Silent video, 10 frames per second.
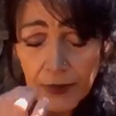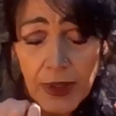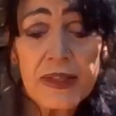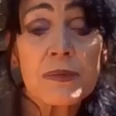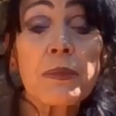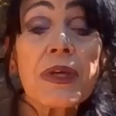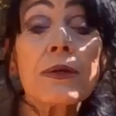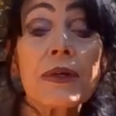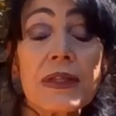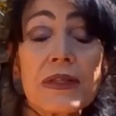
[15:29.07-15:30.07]

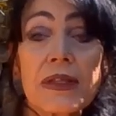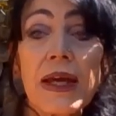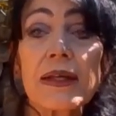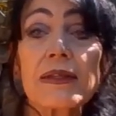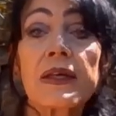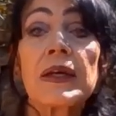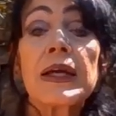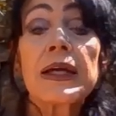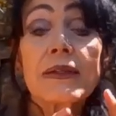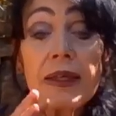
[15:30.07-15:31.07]
experienced that
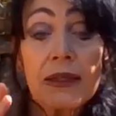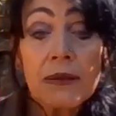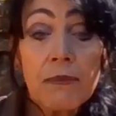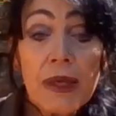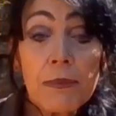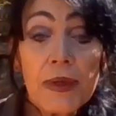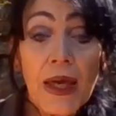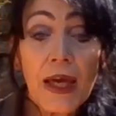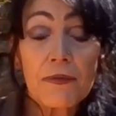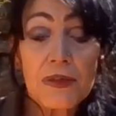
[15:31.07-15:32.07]
didn't maybe
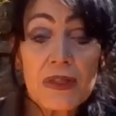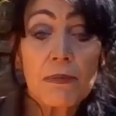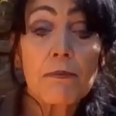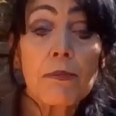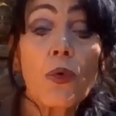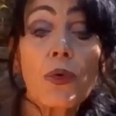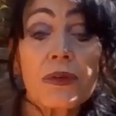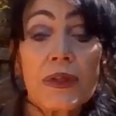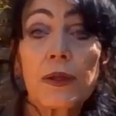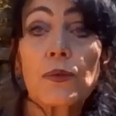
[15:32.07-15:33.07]
have the
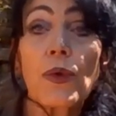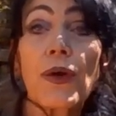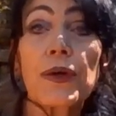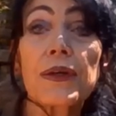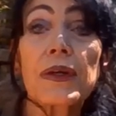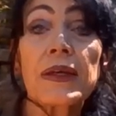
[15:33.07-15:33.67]
support network.